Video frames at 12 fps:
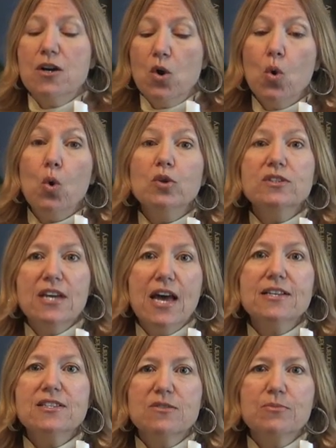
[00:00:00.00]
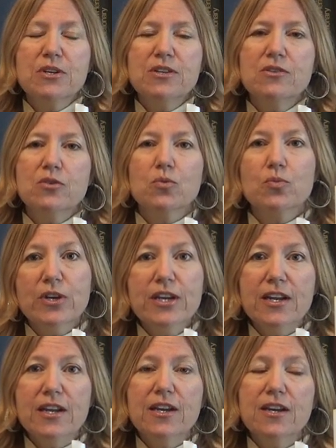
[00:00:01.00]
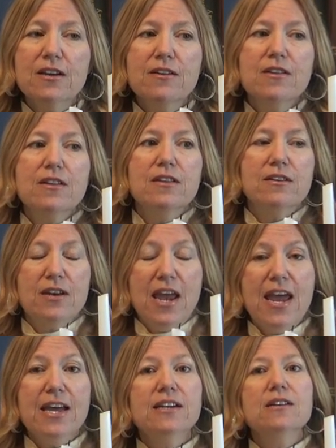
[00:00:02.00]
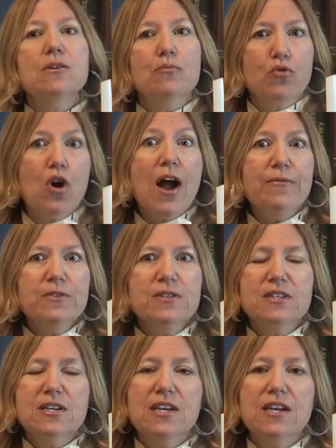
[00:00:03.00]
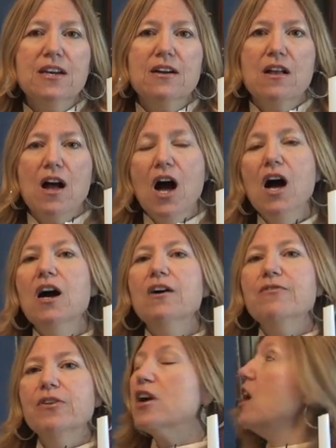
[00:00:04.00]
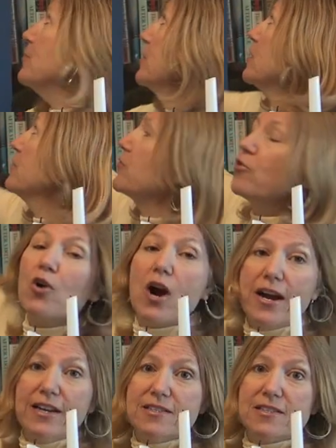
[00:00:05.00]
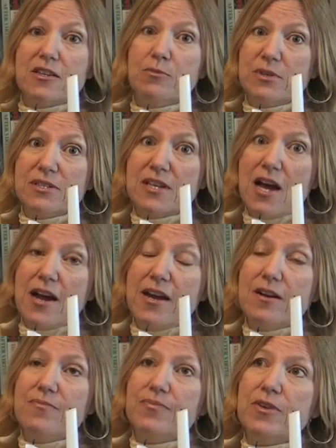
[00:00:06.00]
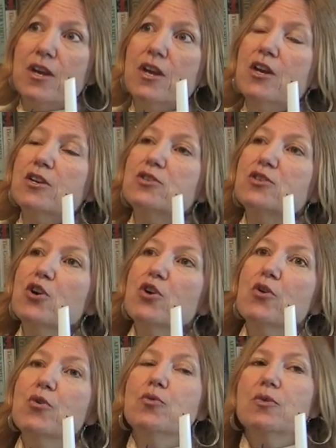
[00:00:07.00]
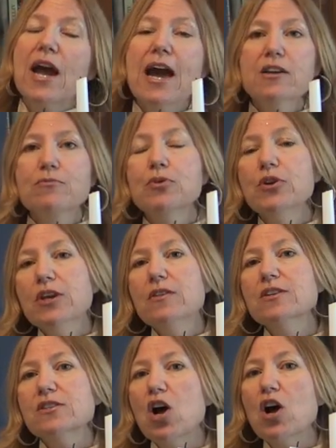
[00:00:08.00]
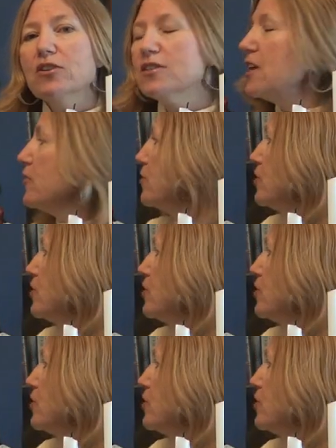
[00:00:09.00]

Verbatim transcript: Old Testament reading and prophecy of the coming of Christ, the Messiah. So kind of putting this all together,